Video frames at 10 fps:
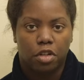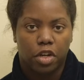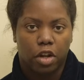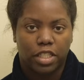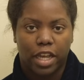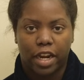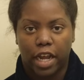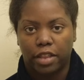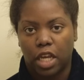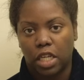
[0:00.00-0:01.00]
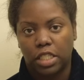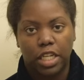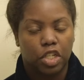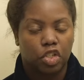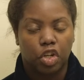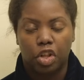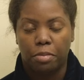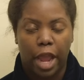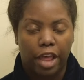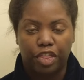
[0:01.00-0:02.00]
You know, I just kind of got that signal to go to the
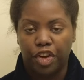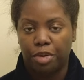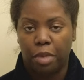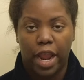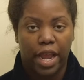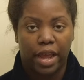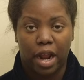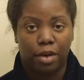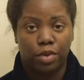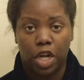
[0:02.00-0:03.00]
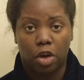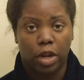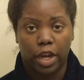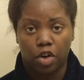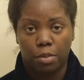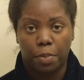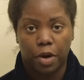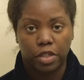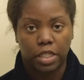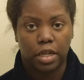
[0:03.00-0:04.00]
bathroom and I would go like a normal
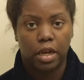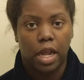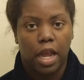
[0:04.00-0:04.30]
person.